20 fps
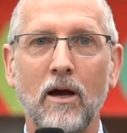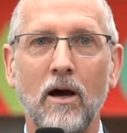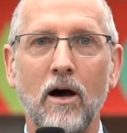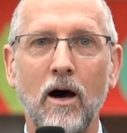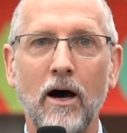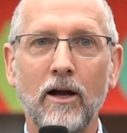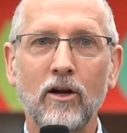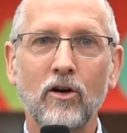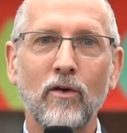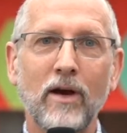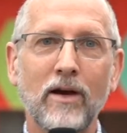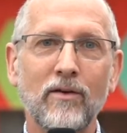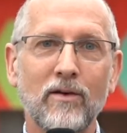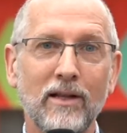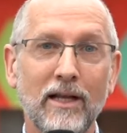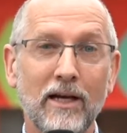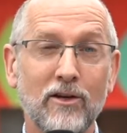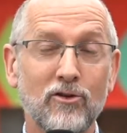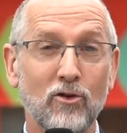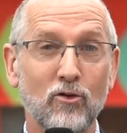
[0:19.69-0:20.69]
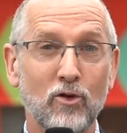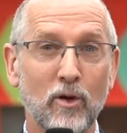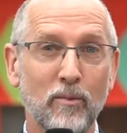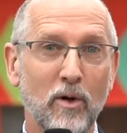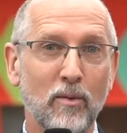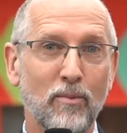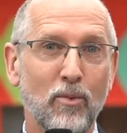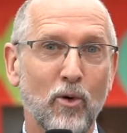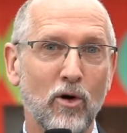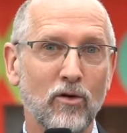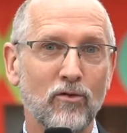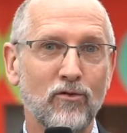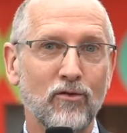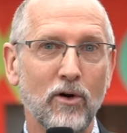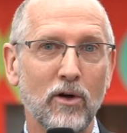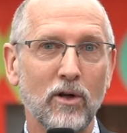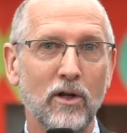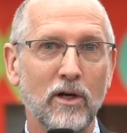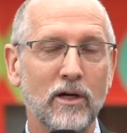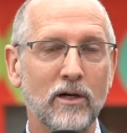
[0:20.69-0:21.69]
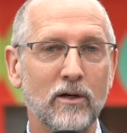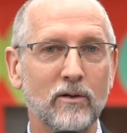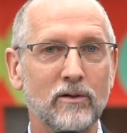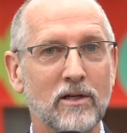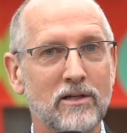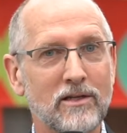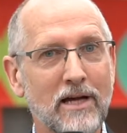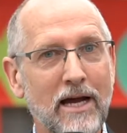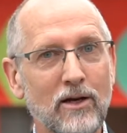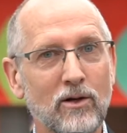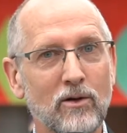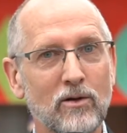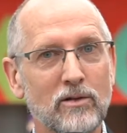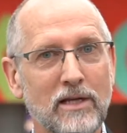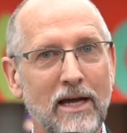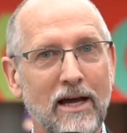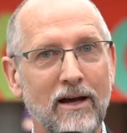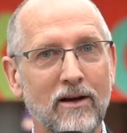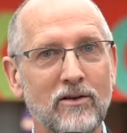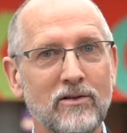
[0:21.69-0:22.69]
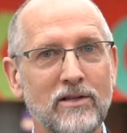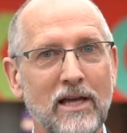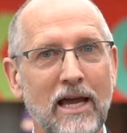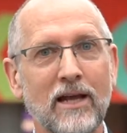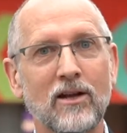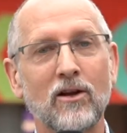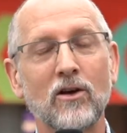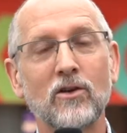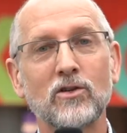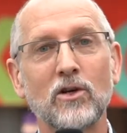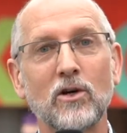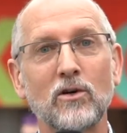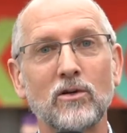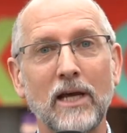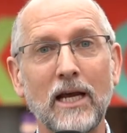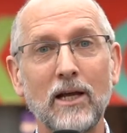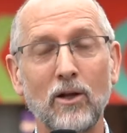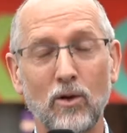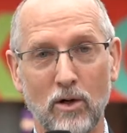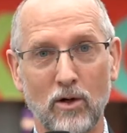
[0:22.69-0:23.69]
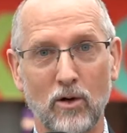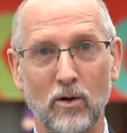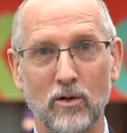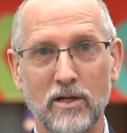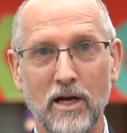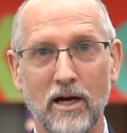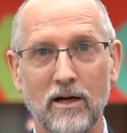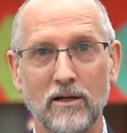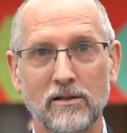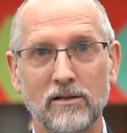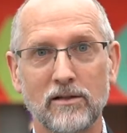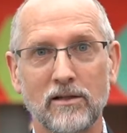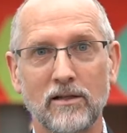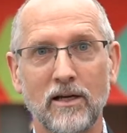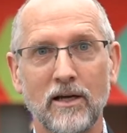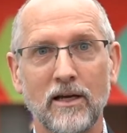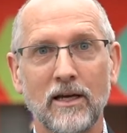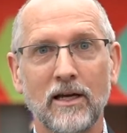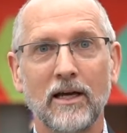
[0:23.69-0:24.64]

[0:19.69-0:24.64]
Autograph Collection, Tribute Portfolio, Design Hotels, and also Gaylord Hotels.